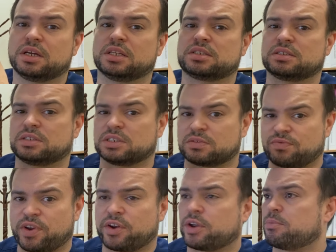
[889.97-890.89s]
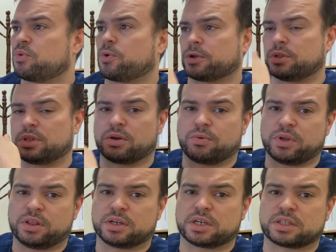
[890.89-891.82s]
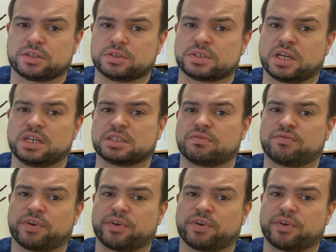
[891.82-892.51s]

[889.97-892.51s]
It's just very important that we look at those things and